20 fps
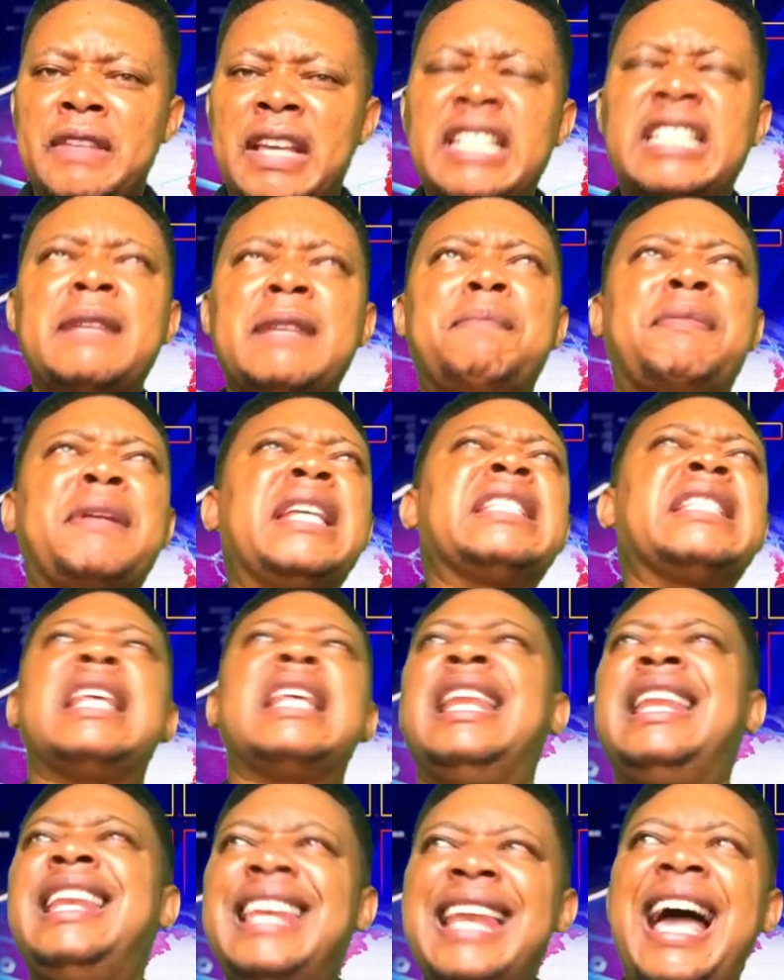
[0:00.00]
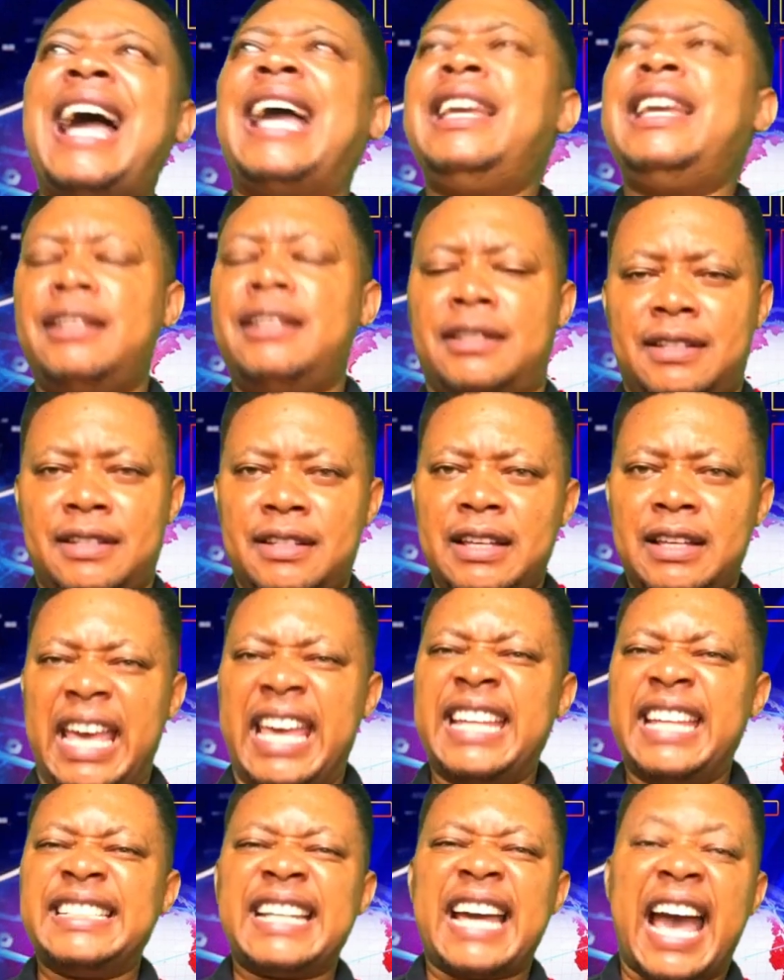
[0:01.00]
It brings light
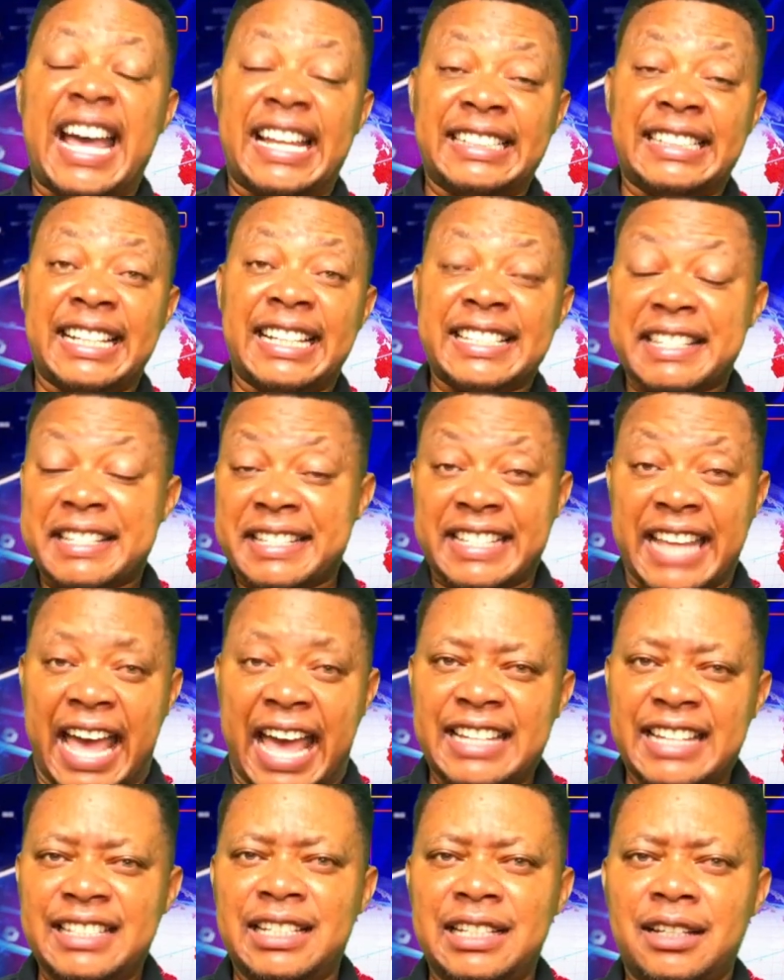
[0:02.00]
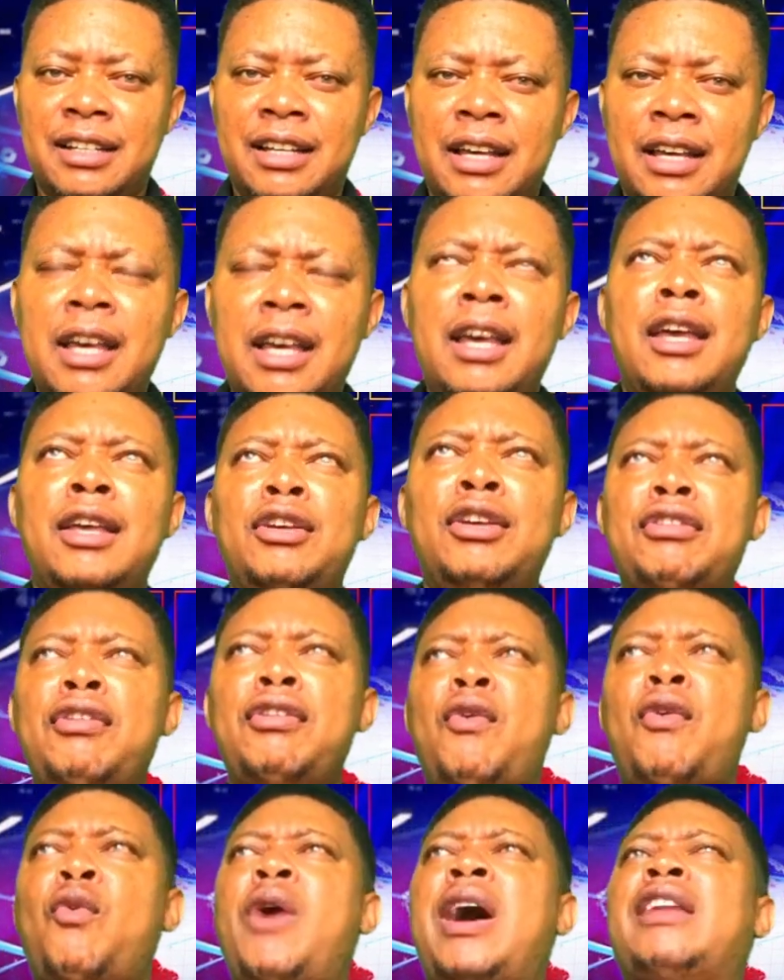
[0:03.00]
and understanding. You
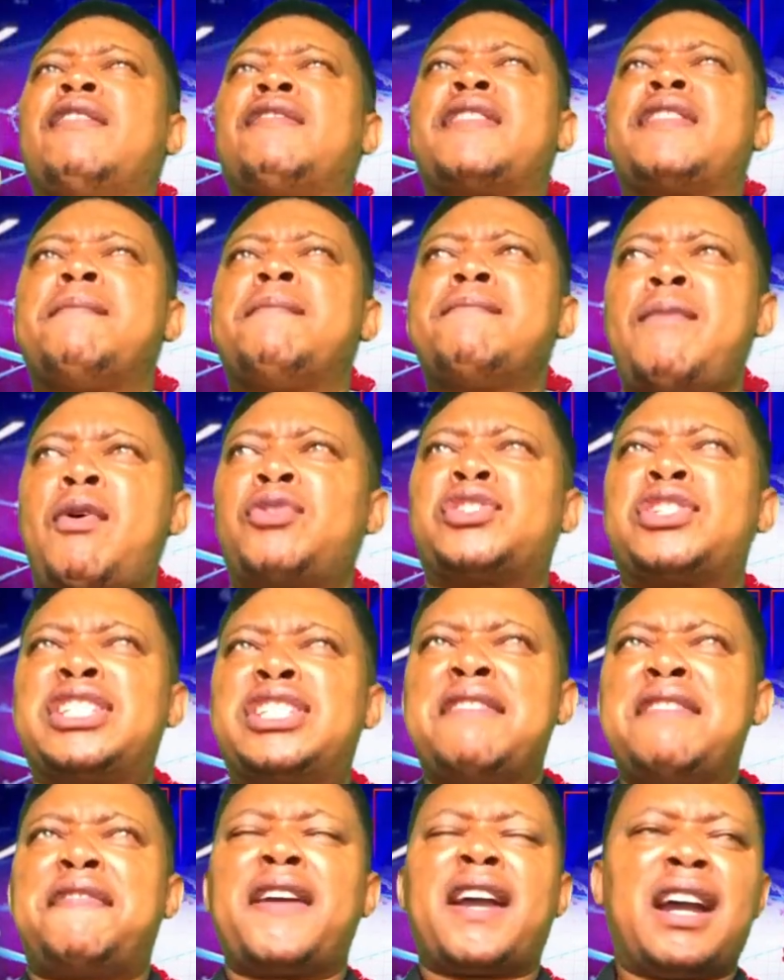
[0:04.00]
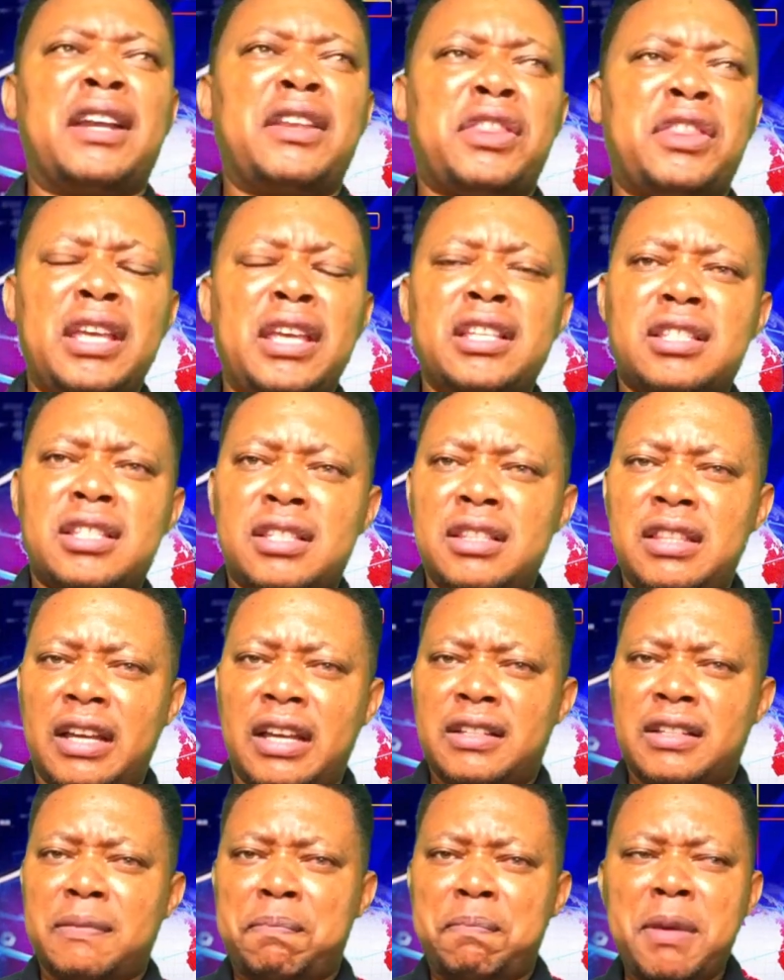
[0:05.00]
know, one of the most difficult things
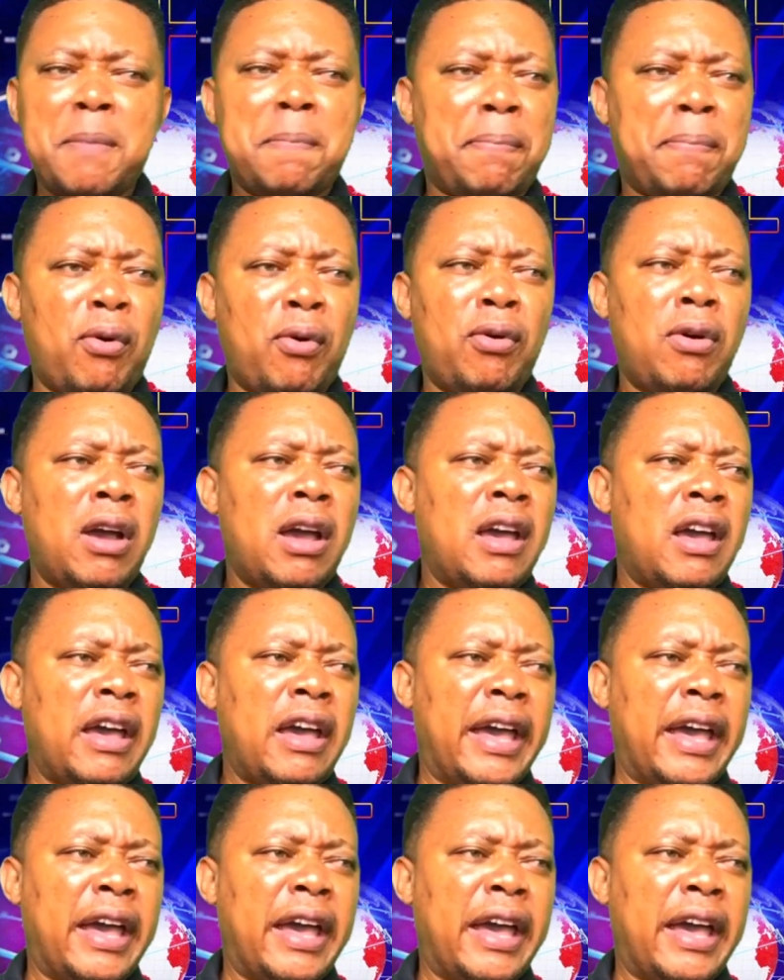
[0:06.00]
that people